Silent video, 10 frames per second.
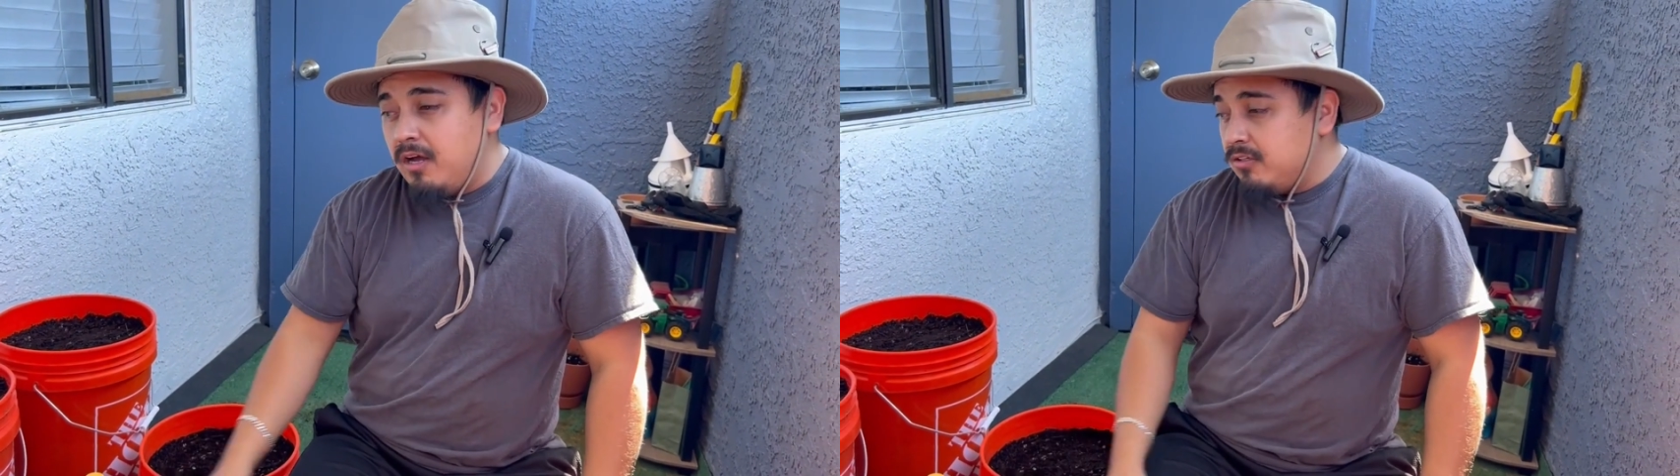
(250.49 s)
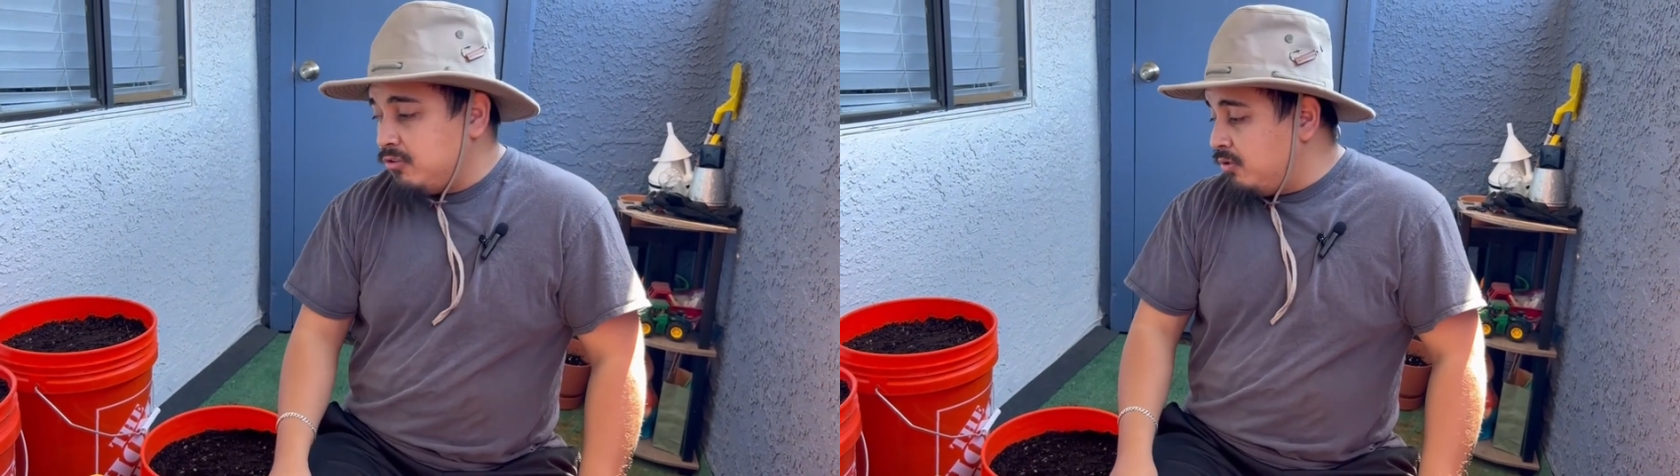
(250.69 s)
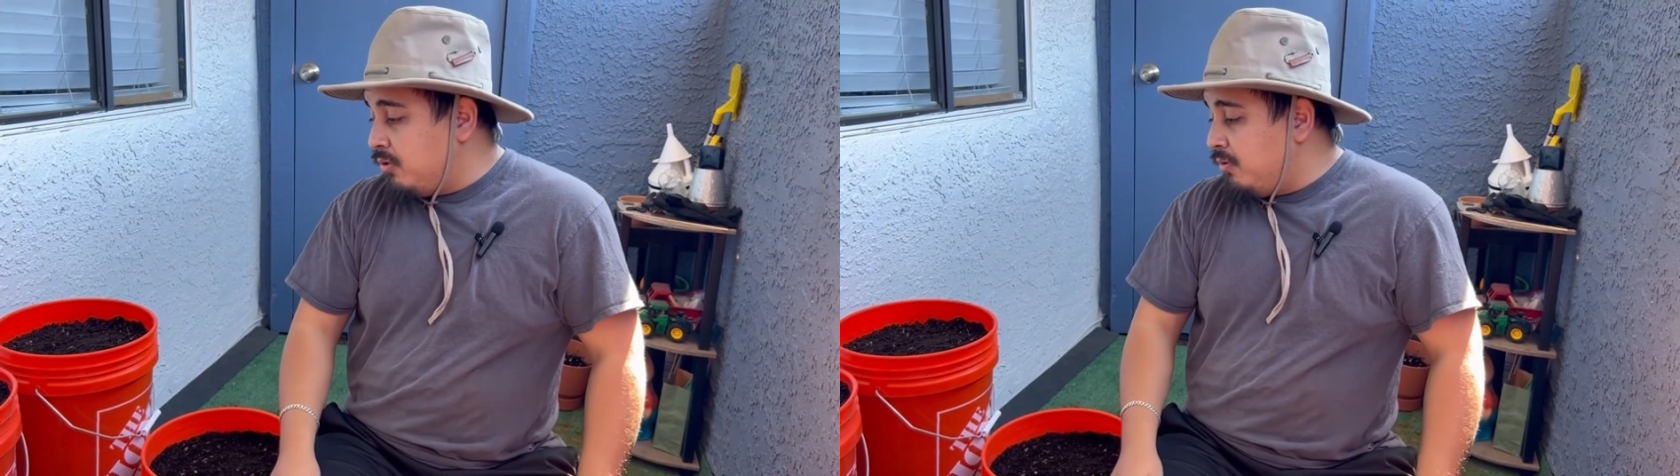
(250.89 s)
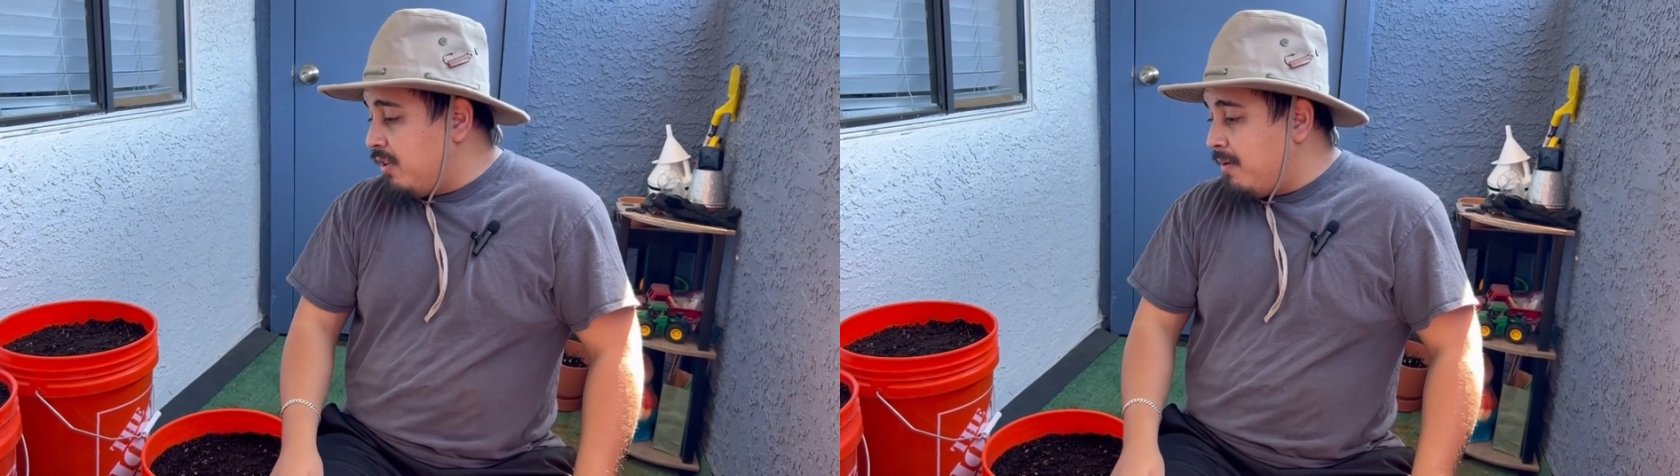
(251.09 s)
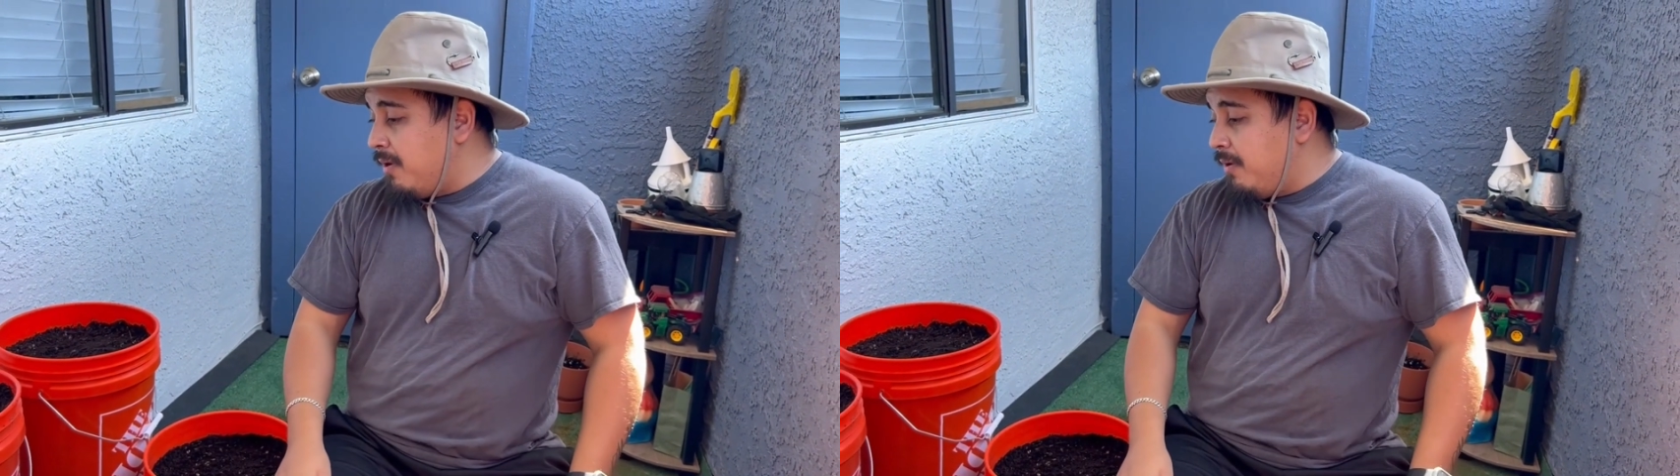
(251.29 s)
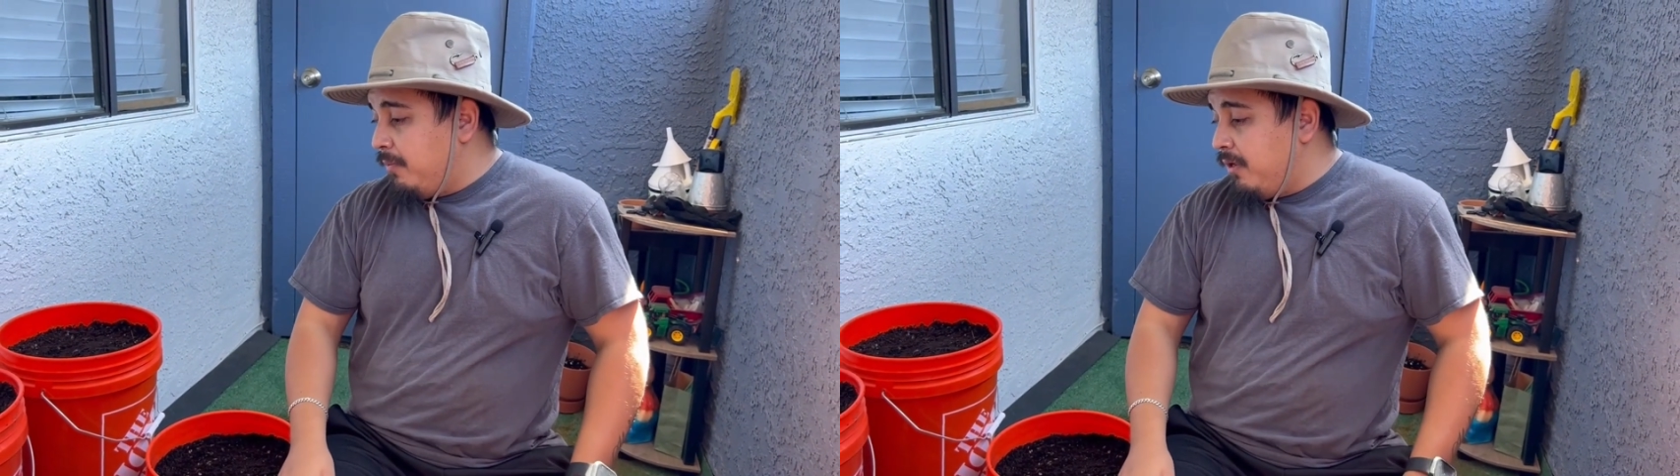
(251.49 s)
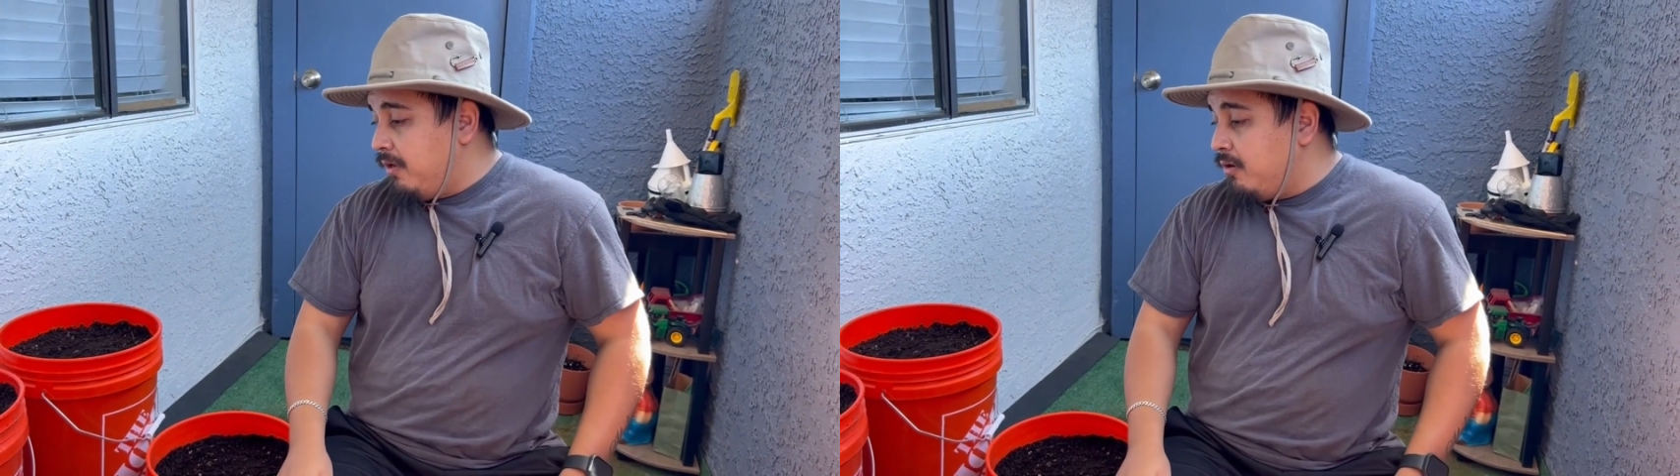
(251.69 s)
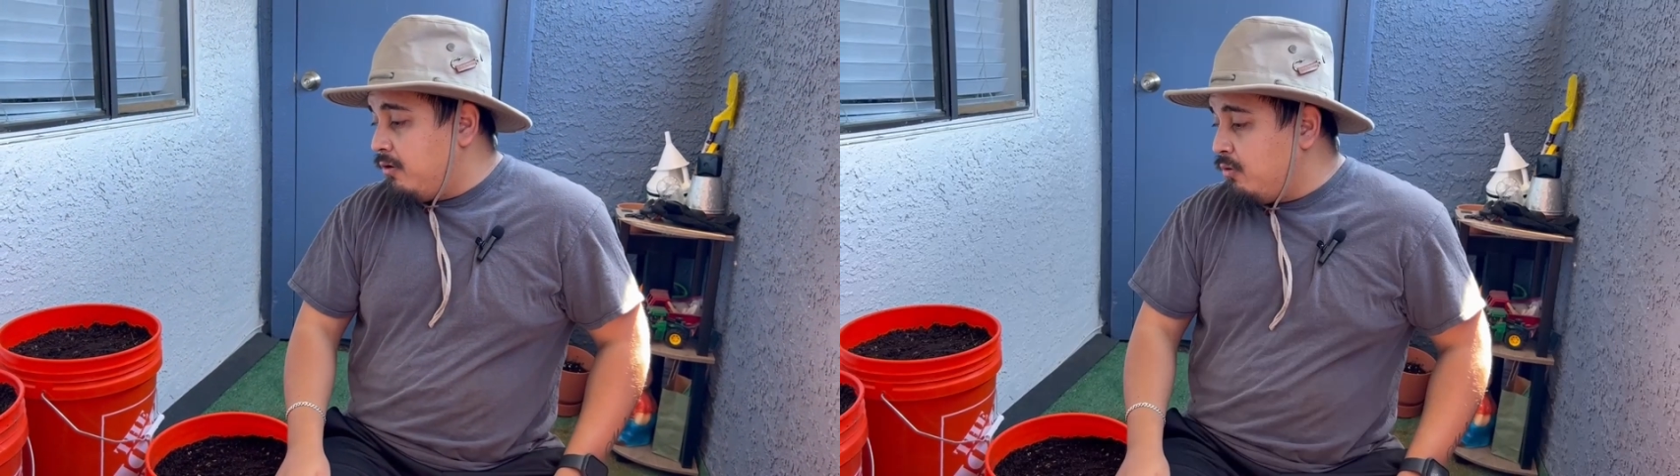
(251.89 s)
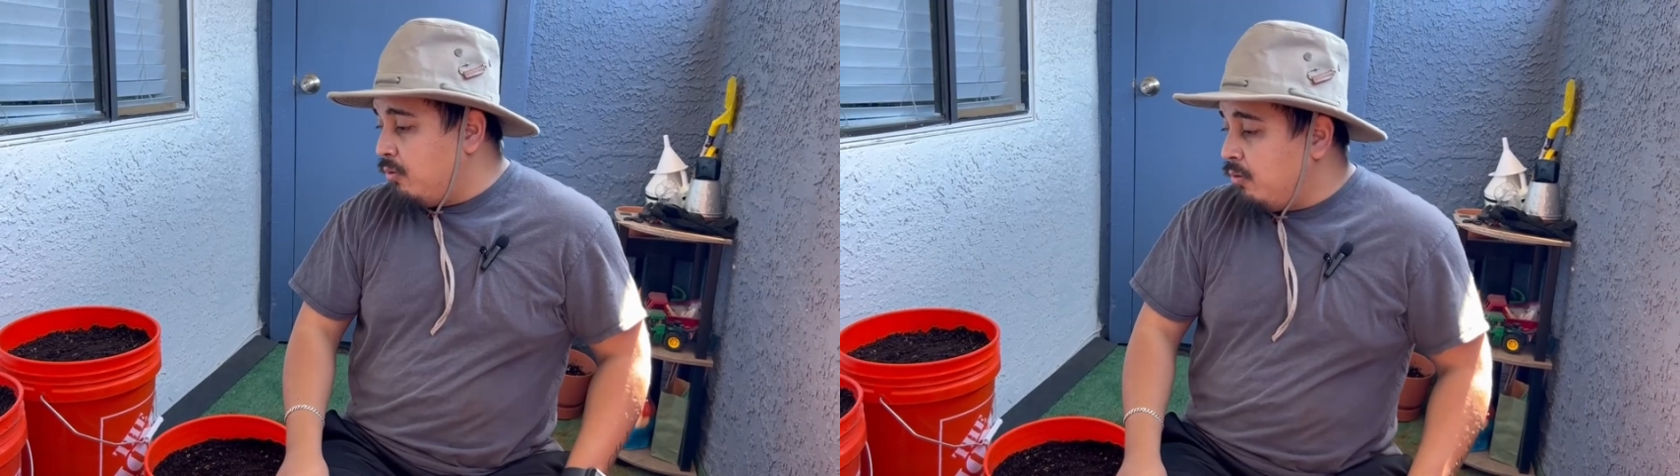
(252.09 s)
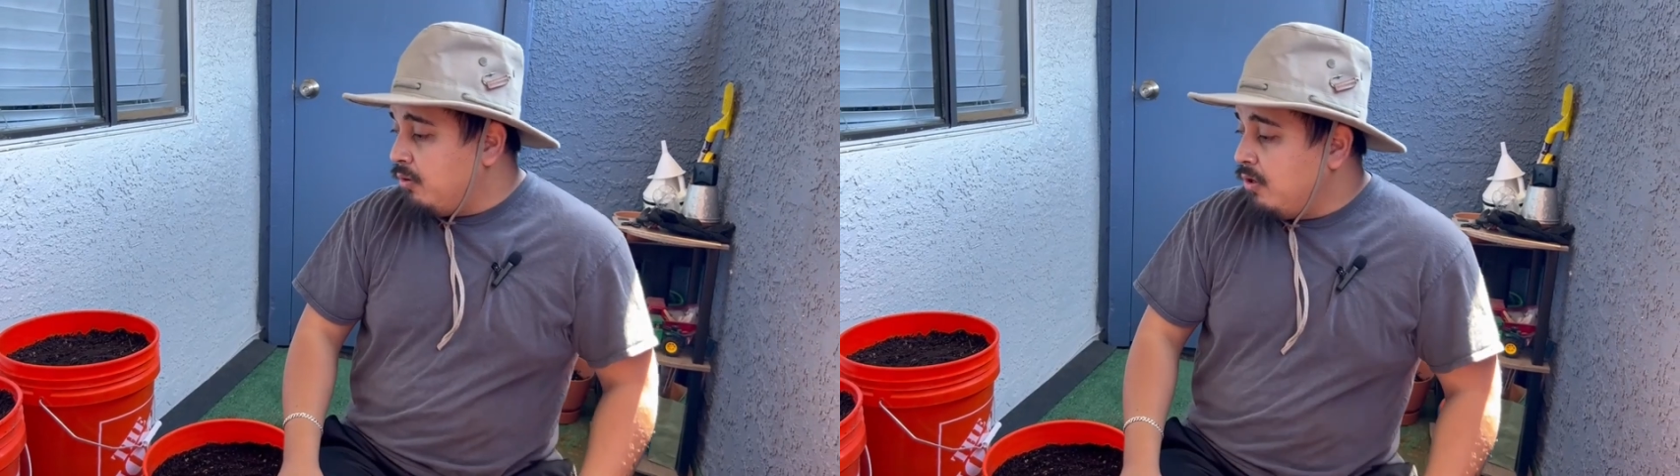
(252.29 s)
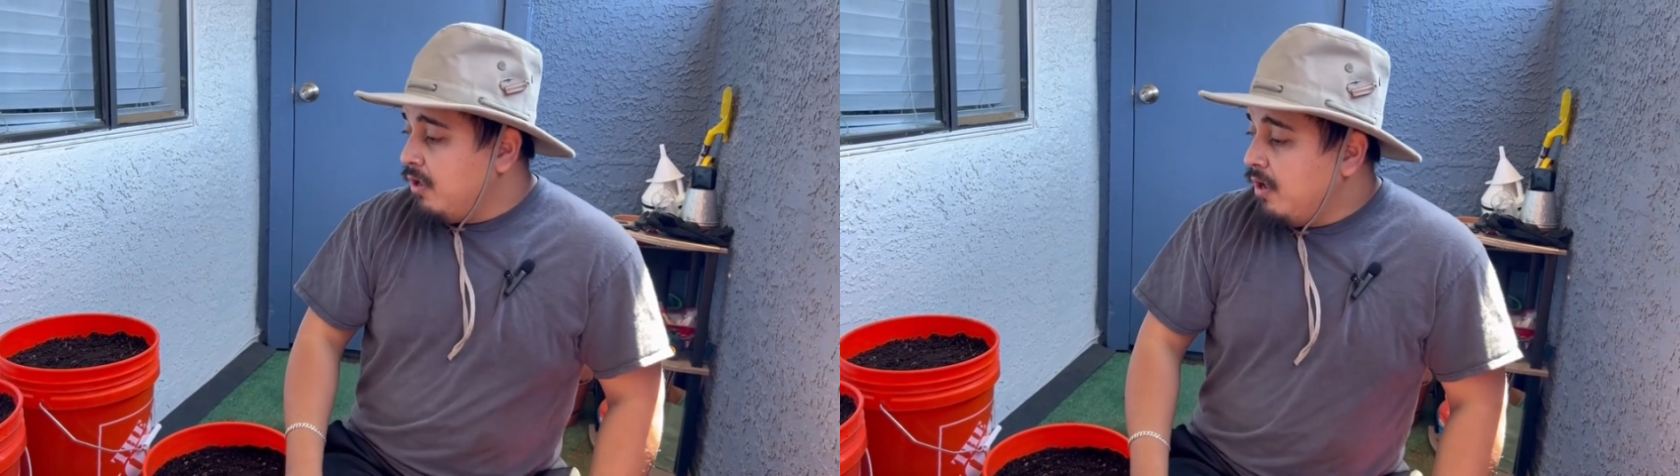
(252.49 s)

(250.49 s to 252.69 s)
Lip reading: So that might be cool.